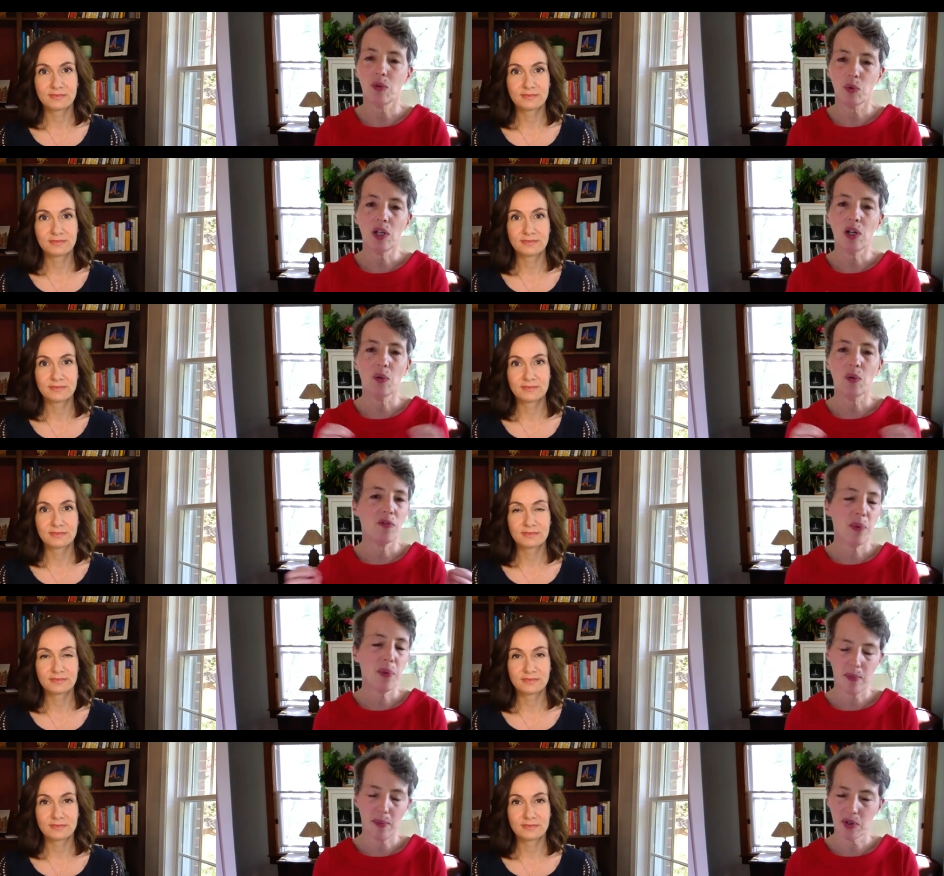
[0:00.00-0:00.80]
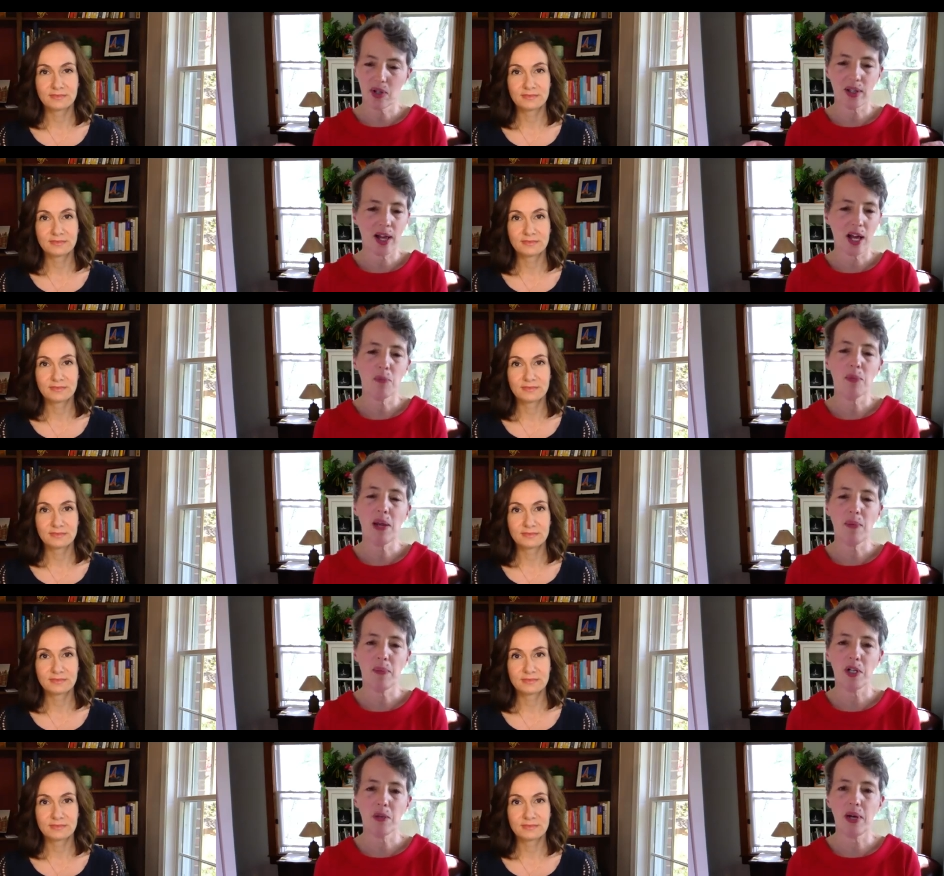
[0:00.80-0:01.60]
Speaker 1: you know, we've published a lot of
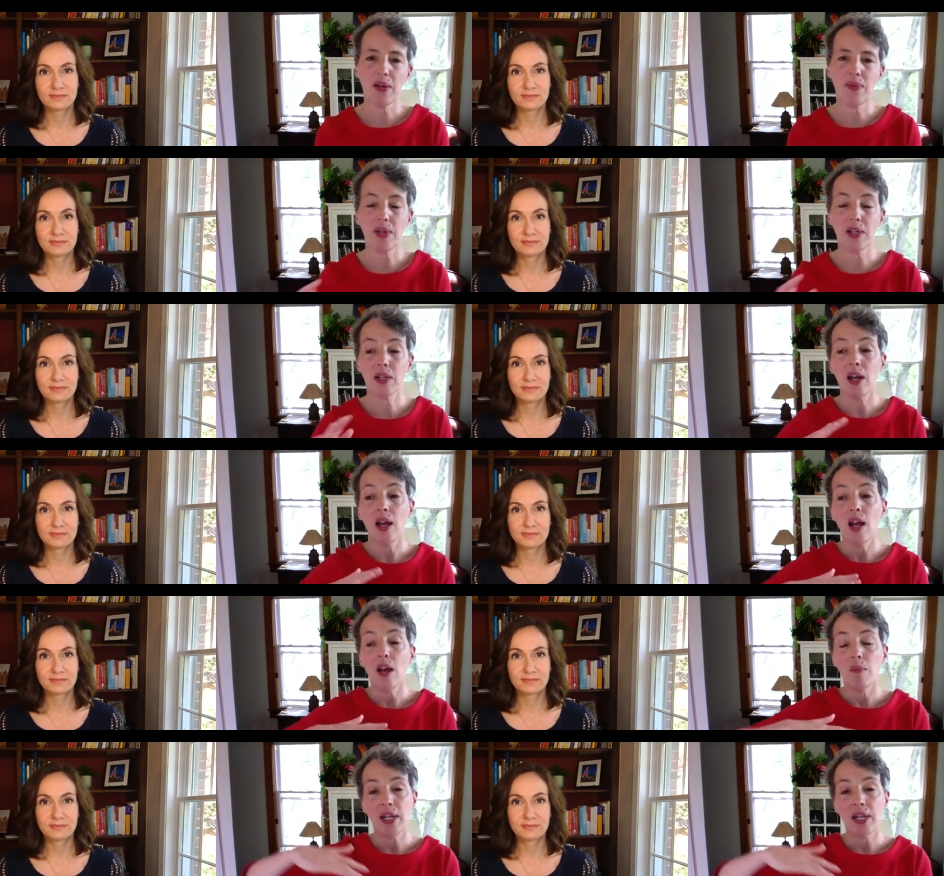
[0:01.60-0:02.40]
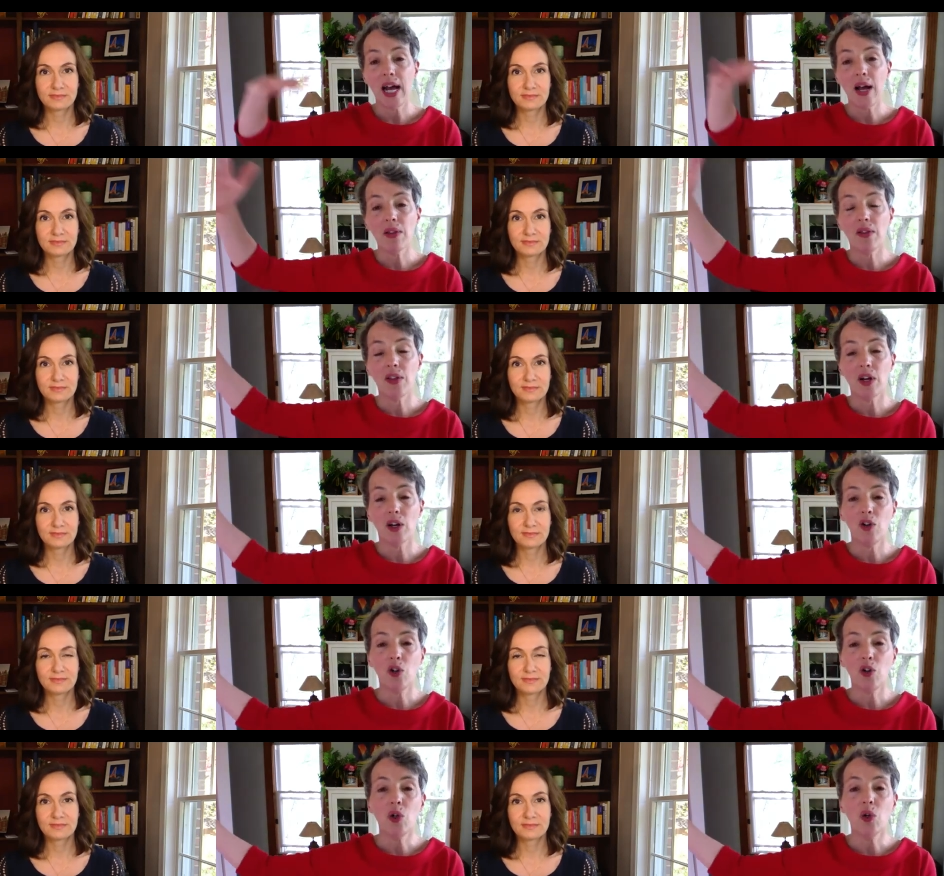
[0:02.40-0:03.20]
papers about this, but now that there are
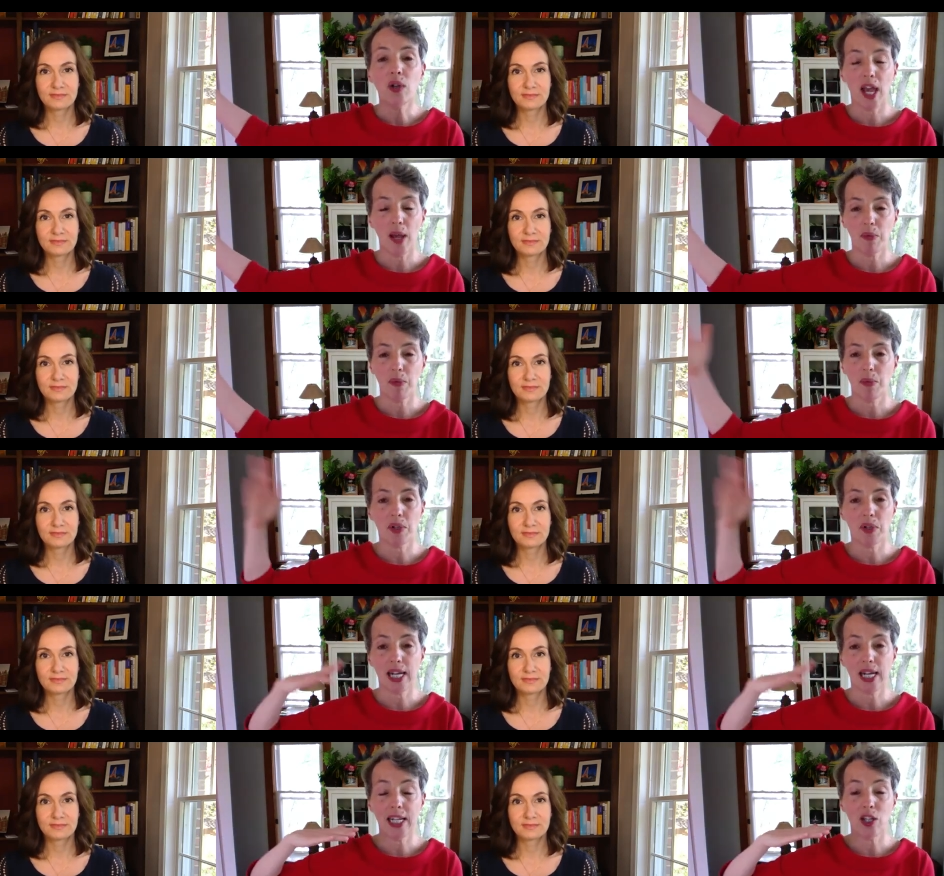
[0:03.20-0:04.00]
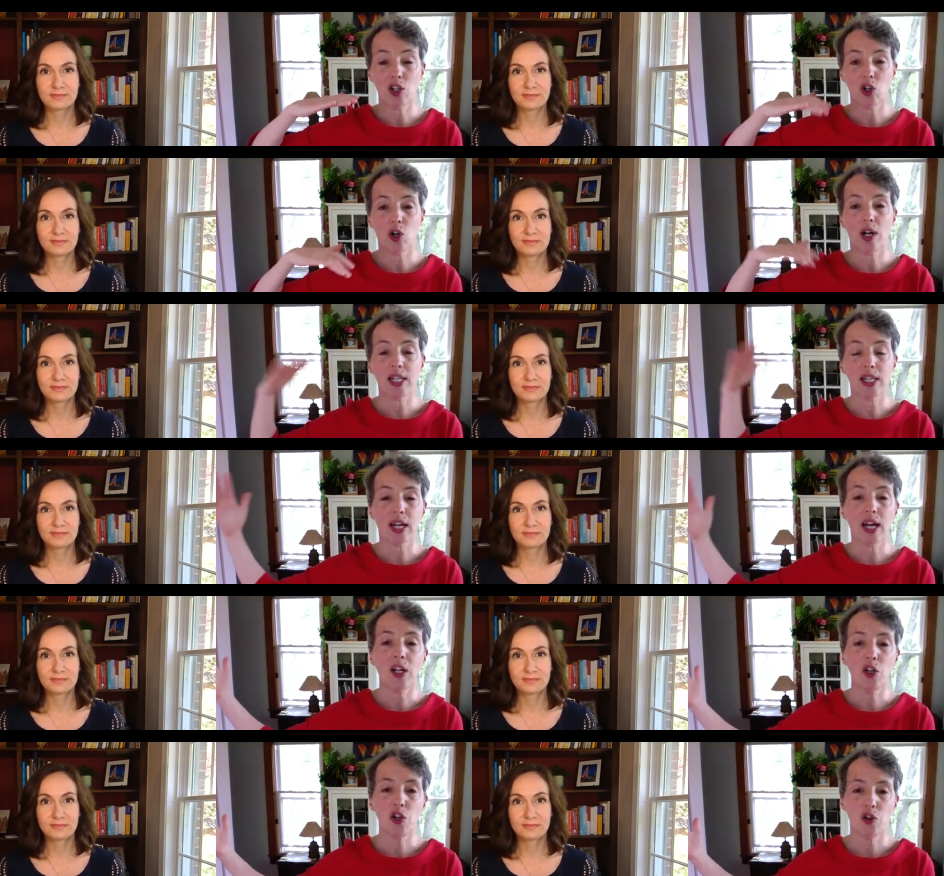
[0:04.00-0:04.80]
new capable sites across the
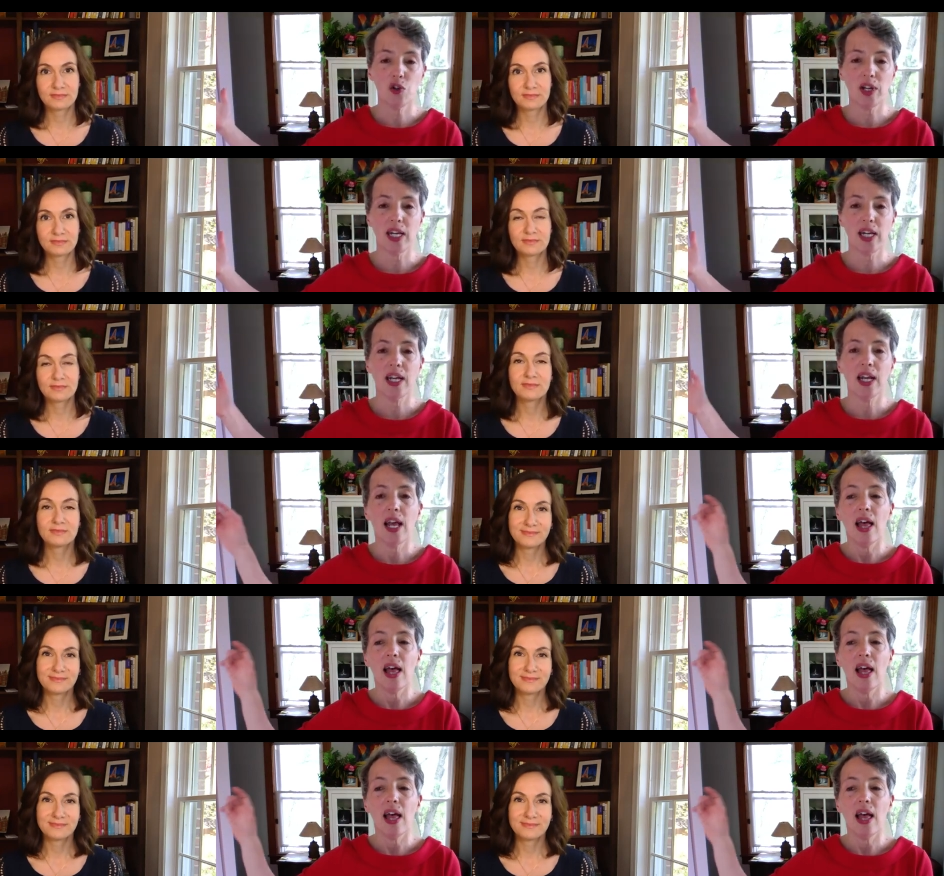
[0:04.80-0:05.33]
country,